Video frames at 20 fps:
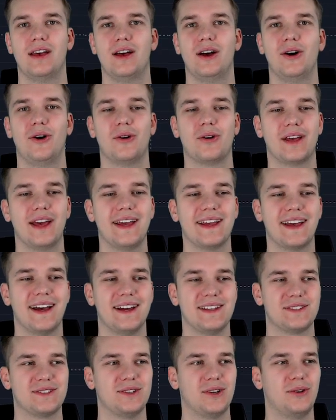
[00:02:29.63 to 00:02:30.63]
Okay
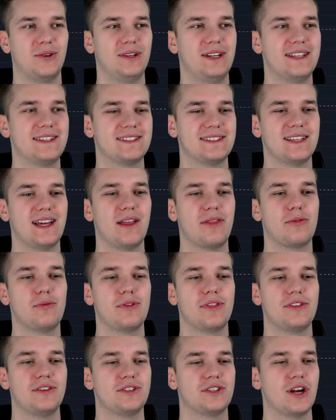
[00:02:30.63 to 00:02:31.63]
guys, so let's start
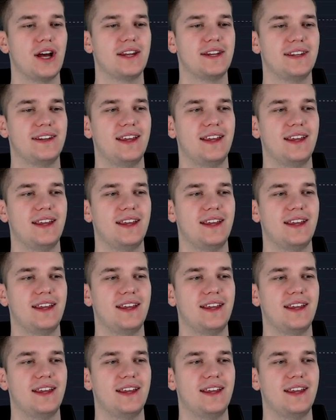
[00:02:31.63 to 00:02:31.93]
with the chart